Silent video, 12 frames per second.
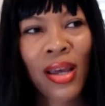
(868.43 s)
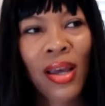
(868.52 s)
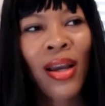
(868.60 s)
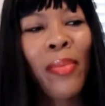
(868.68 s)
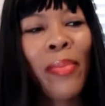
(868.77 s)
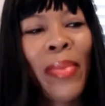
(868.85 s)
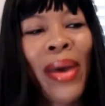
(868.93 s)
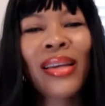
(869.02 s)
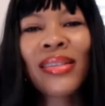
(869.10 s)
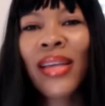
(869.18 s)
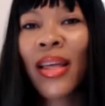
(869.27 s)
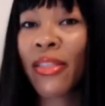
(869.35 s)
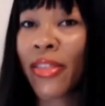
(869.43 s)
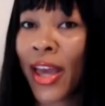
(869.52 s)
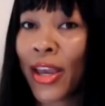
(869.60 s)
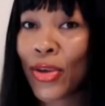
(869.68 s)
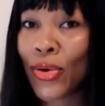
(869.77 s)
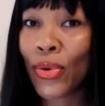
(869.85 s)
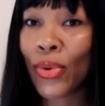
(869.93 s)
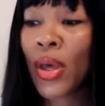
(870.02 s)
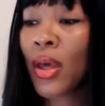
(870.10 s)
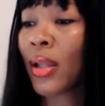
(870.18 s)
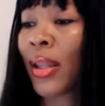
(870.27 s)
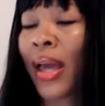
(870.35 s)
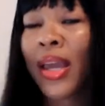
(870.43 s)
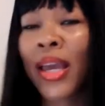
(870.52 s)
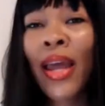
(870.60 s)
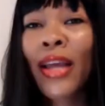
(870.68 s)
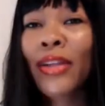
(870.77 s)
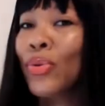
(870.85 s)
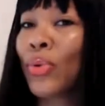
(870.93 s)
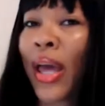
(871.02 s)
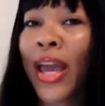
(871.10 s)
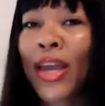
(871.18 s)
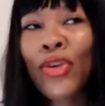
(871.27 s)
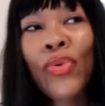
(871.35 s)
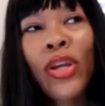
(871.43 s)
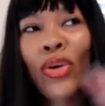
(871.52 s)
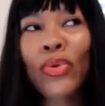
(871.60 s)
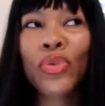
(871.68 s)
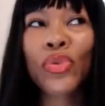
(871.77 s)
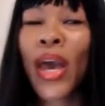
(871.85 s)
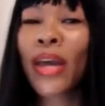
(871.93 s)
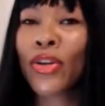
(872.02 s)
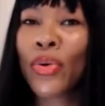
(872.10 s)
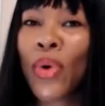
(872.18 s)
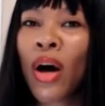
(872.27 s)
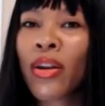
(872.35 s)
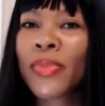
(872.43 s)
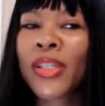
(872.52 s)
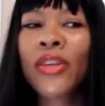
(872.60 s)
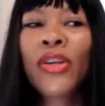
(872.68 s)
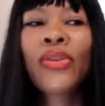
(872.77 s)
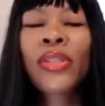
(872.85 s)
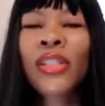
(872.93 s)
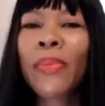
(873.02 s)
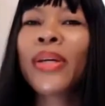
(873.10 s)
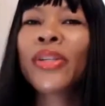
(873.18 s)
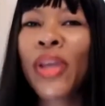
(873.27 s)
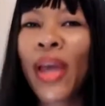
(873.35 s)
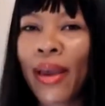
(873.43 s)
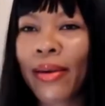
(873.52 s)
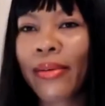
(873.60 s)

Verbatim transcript: come back and say thank you like it ain't too late you didn't do what you had to do all them 10 years send me a check